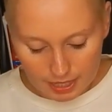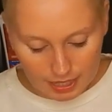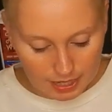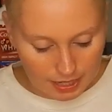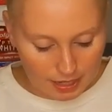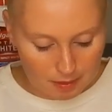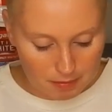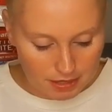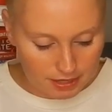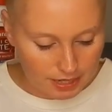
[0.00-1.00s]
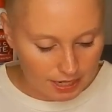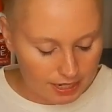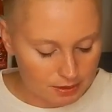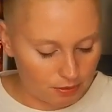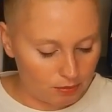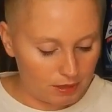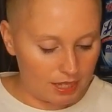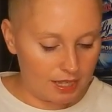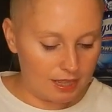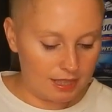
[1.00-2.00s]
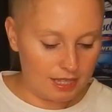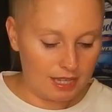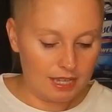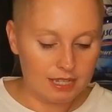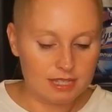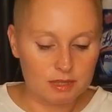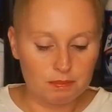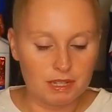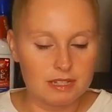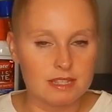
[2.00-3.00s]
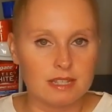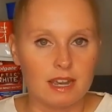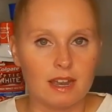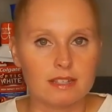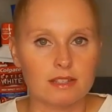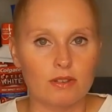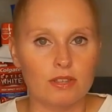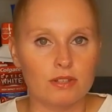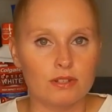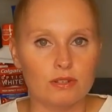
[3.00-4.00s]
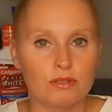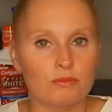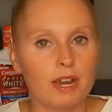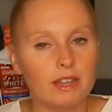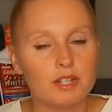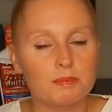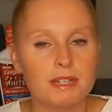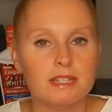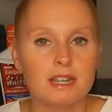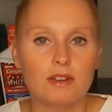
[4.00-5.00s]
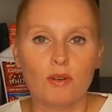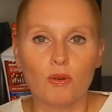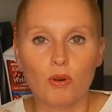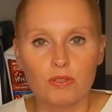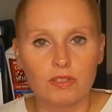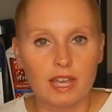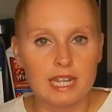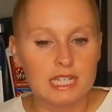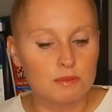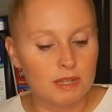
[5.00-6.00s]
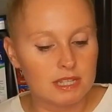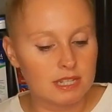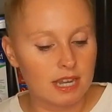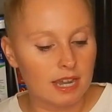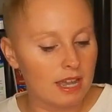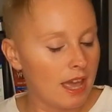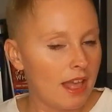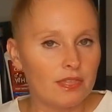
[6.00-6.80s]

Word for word: Next will be the Speed Stick. So you can do the regular Speed Stick or the Ladies Speed Stick.